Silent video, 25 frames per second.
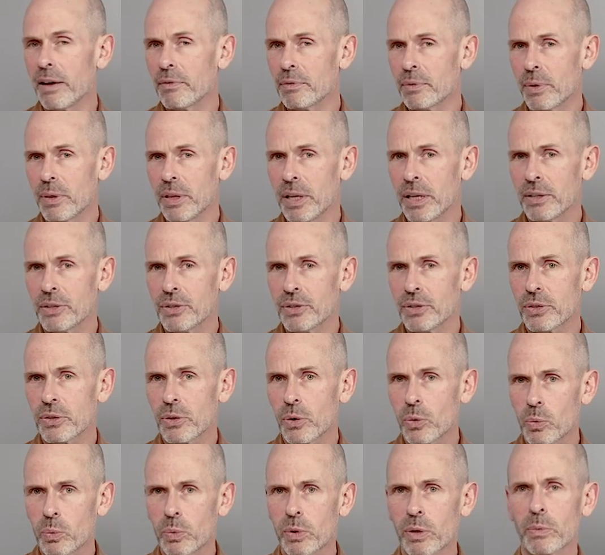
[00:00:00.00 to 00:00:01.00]
after
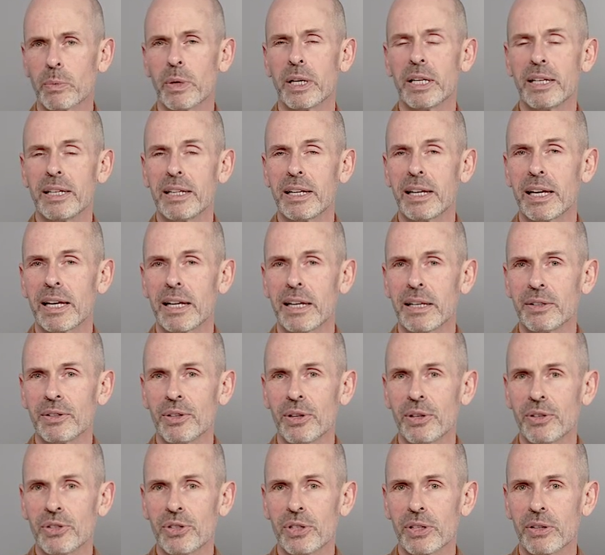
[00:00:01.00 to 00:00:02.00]
this, we're ready to get
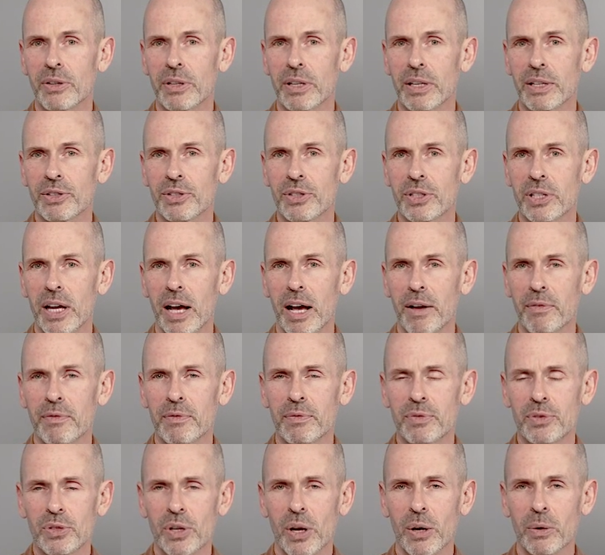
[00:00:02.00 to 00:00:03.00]
into the serious stuff.
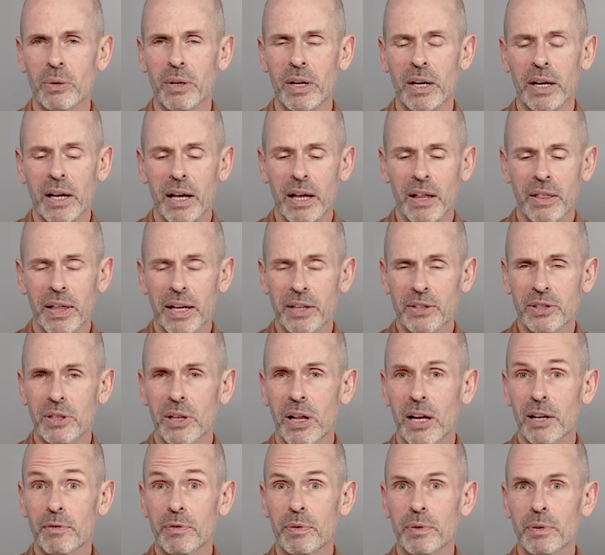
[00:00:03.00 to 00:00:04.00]
So thanks
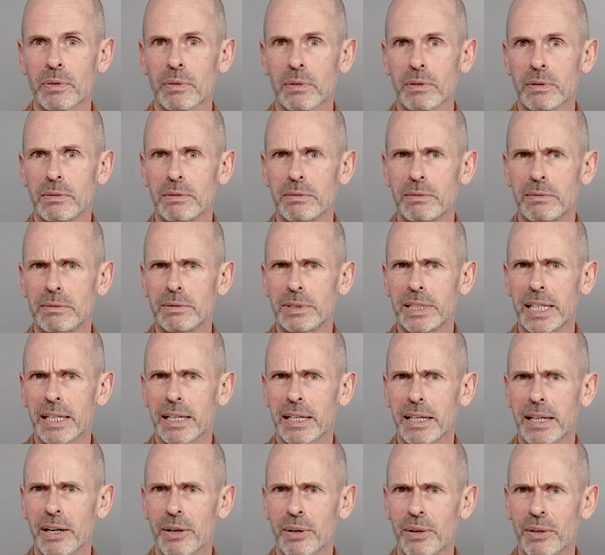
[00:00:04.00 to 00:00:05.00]
a lot for
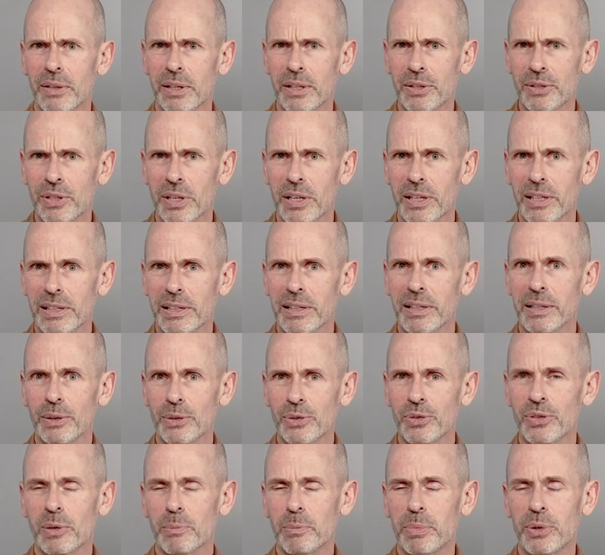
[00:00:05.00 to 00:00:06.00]
taking care in these
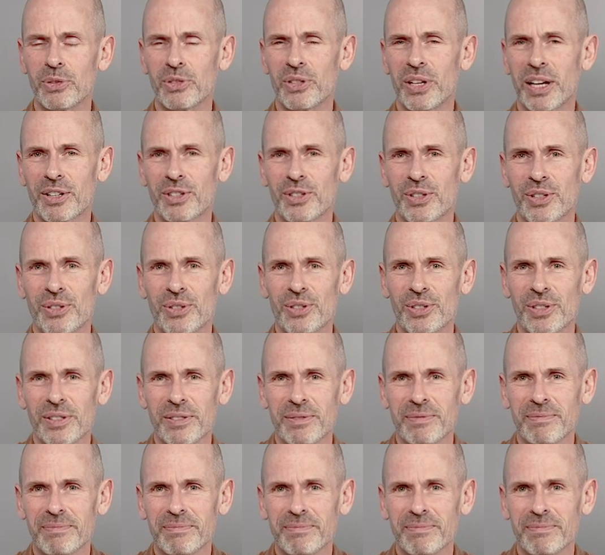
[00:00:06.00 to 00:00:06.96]
little simple sections.